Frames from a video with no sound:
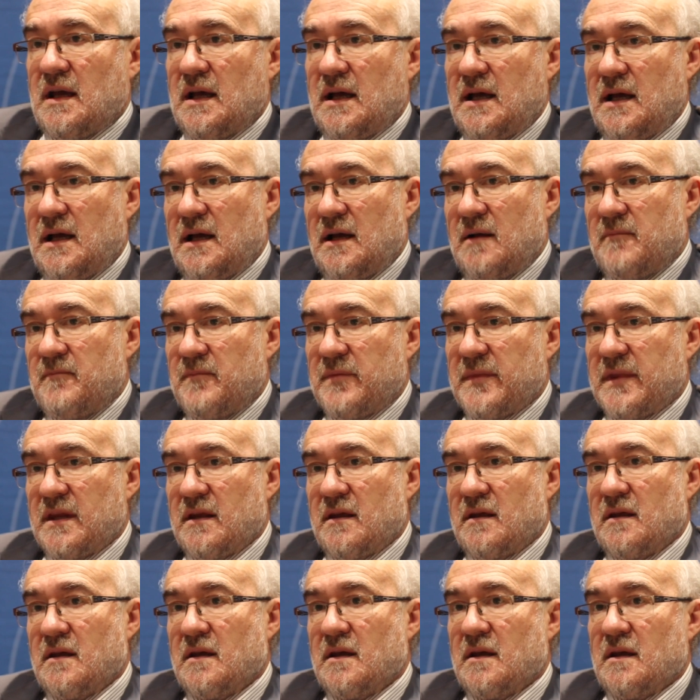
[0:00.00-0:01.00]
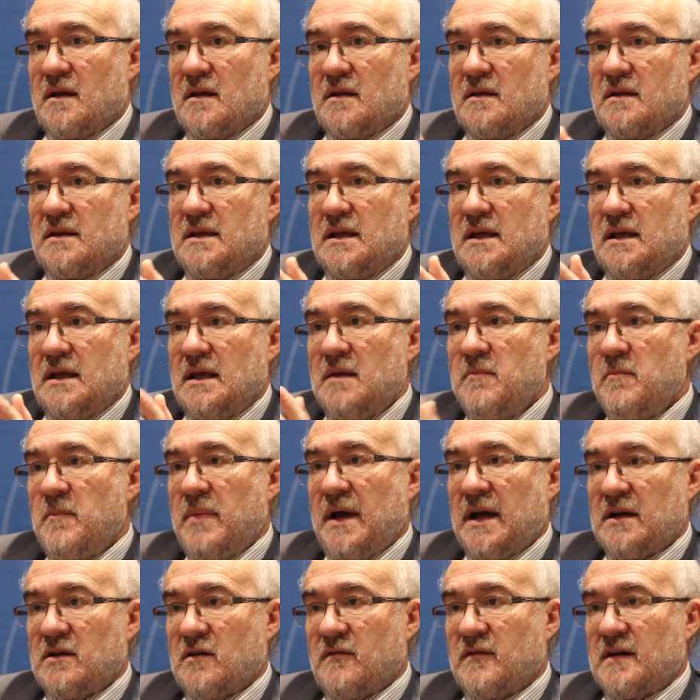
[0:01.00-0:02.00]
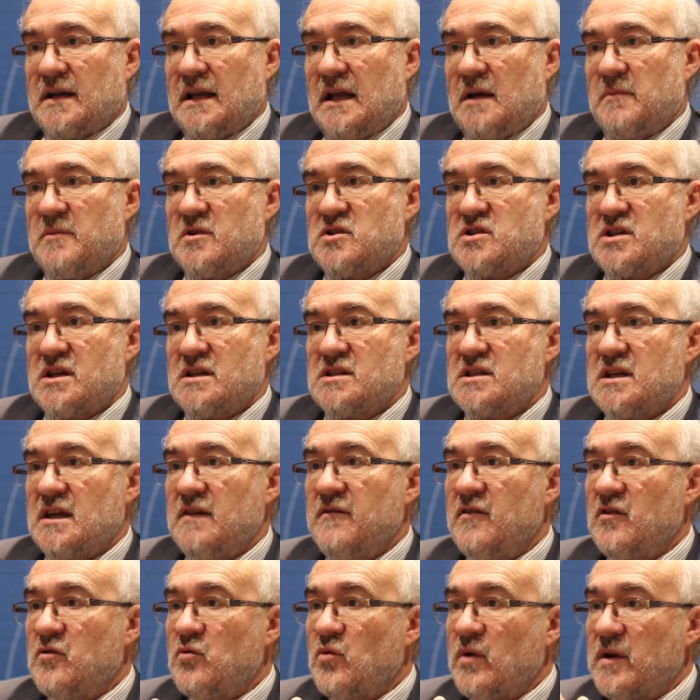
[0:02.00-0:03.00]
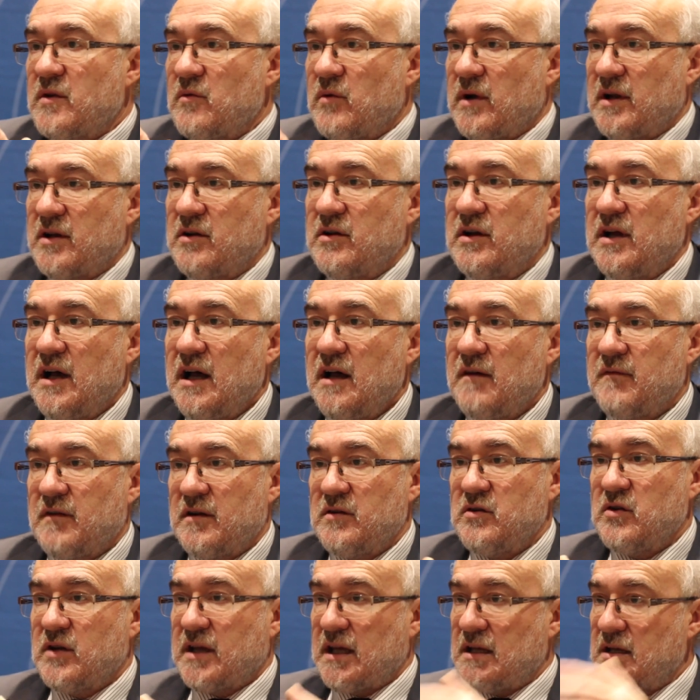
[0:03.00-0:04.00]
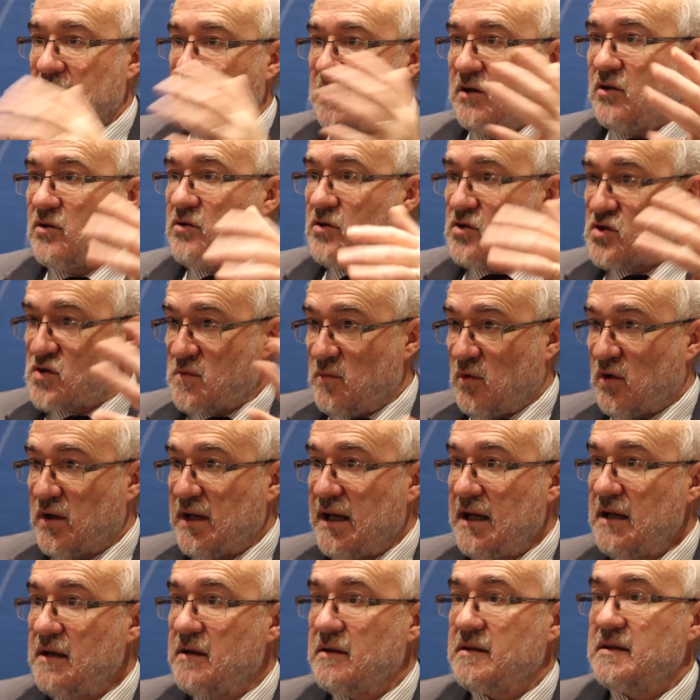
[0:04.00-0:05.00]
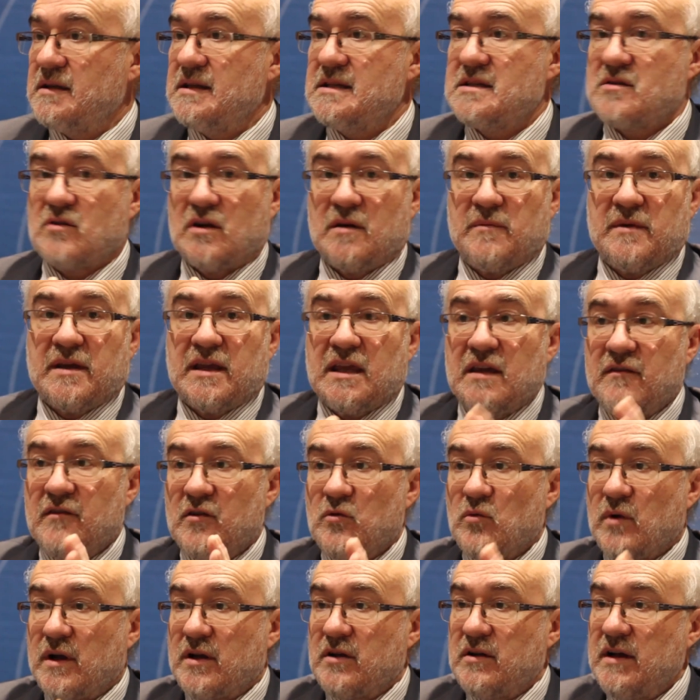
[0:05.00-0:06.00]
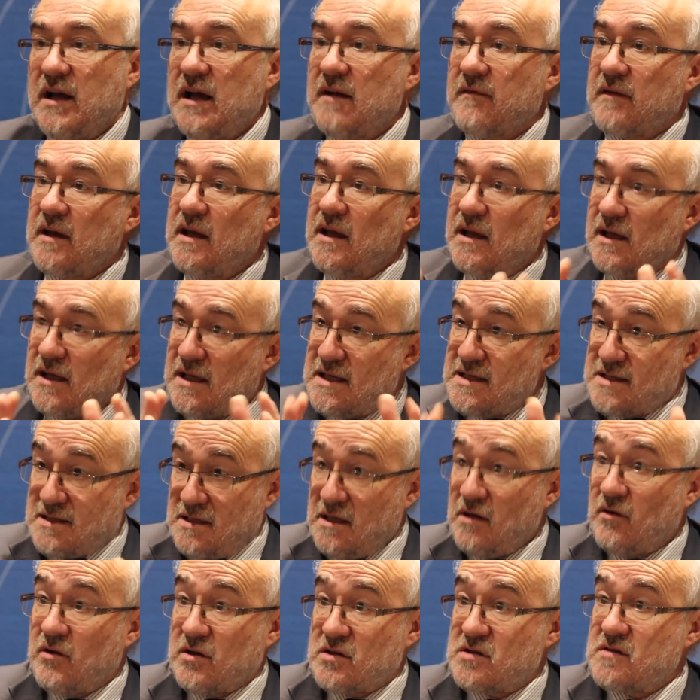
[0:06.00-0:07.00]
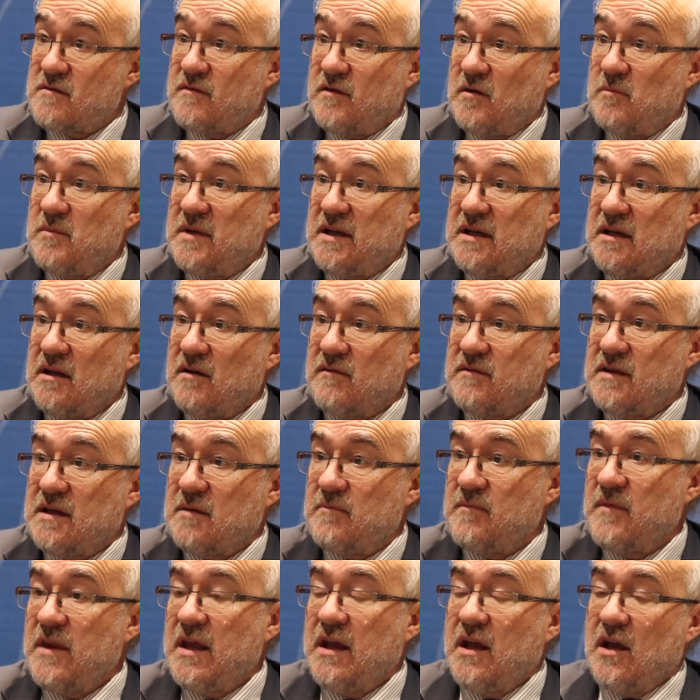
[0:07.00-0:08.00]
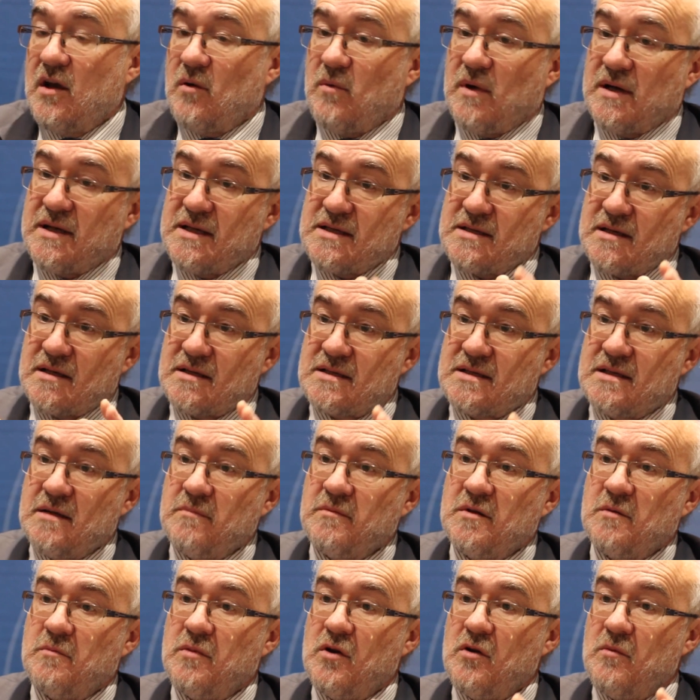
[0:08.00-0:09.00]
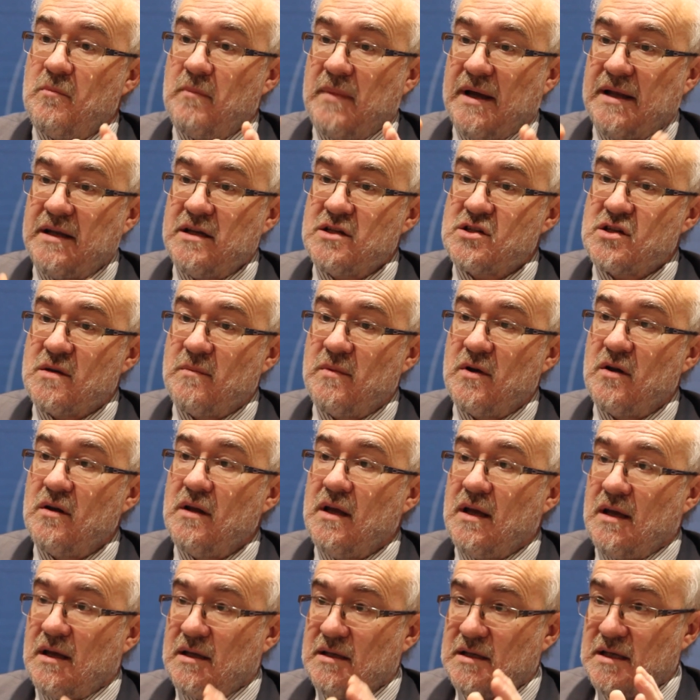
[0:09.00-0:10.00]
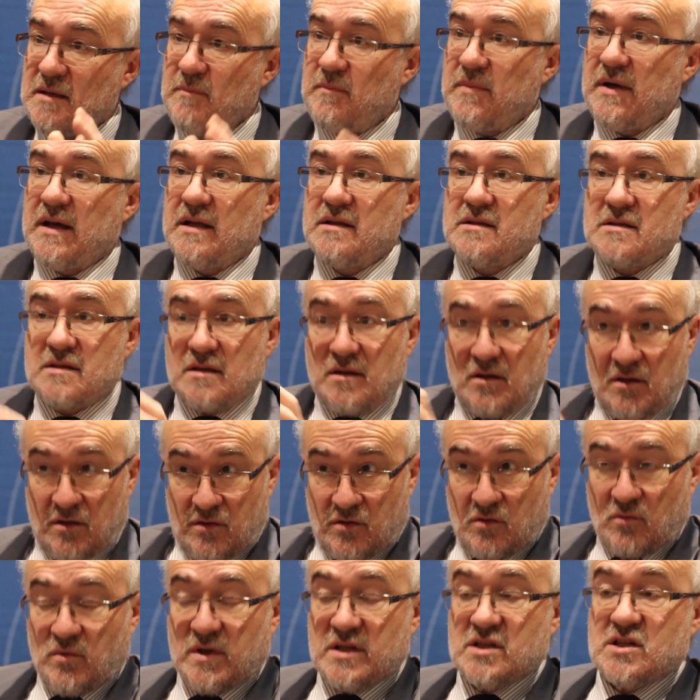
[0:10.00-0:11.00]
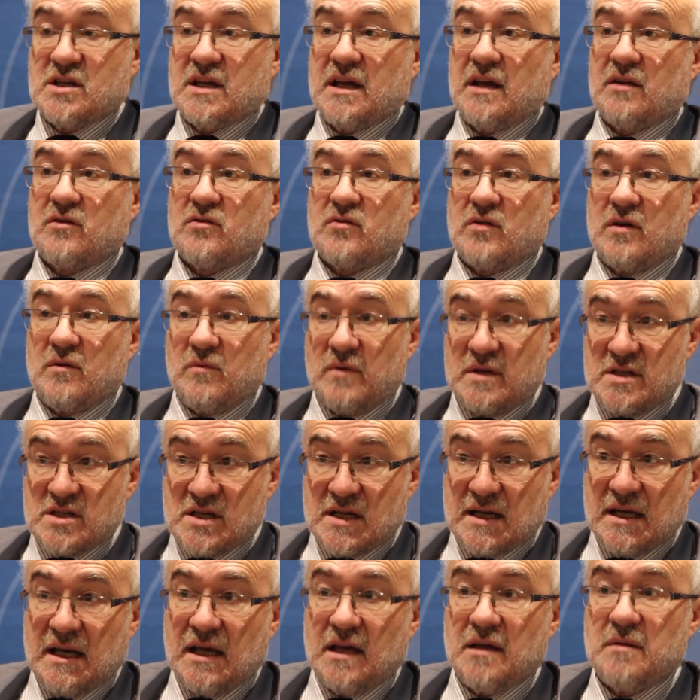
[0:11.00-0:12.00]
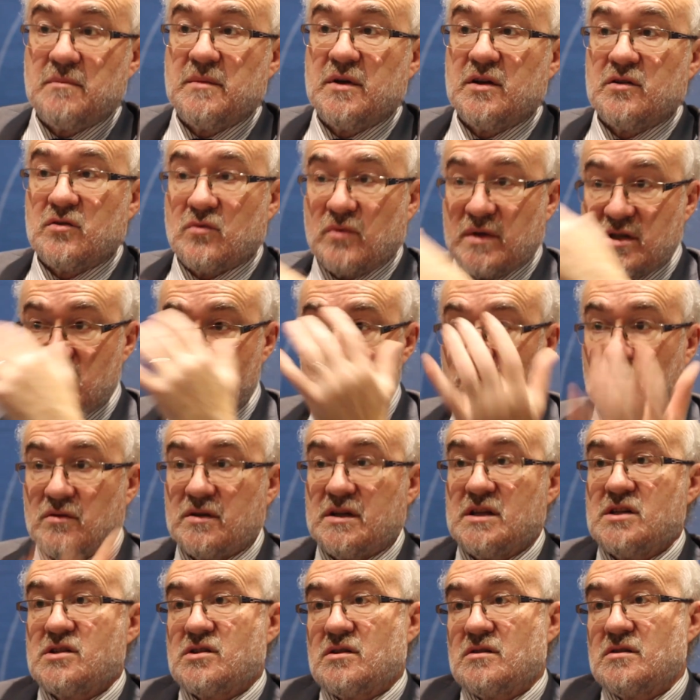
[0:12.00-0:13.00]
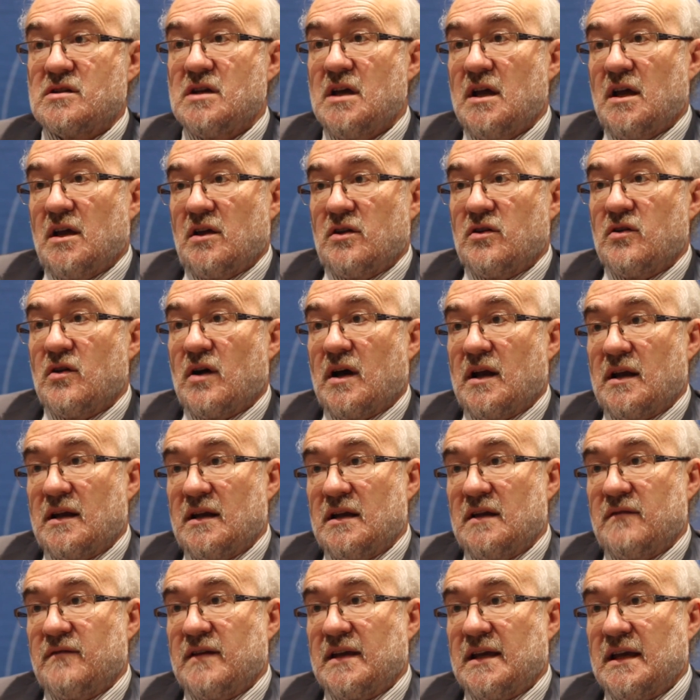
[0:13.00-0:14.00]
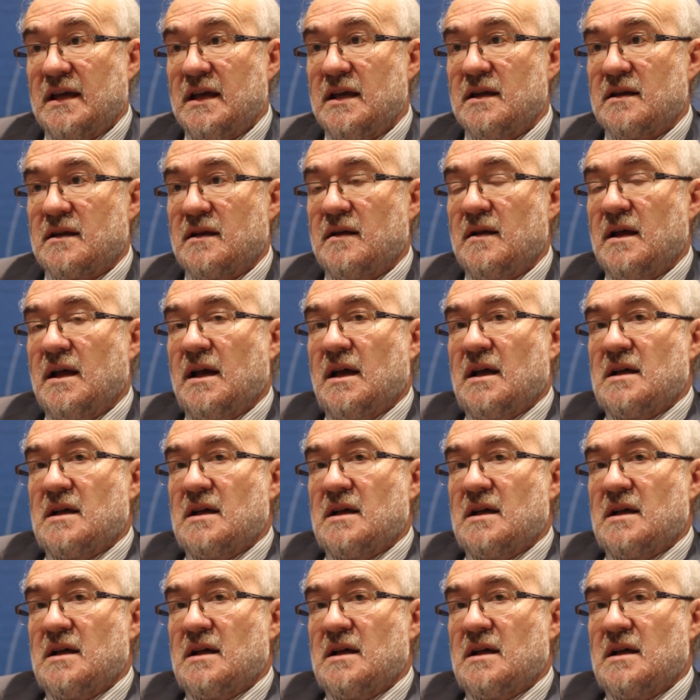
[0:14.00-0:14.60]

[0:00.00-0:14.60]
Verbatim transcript: Um, the impact of climate change, even with one and a half, and you can hear the small island describing even one and a half, is serious for many of them. What is acceptable, manageable, depends on which country, which climate, which conditions you are living in.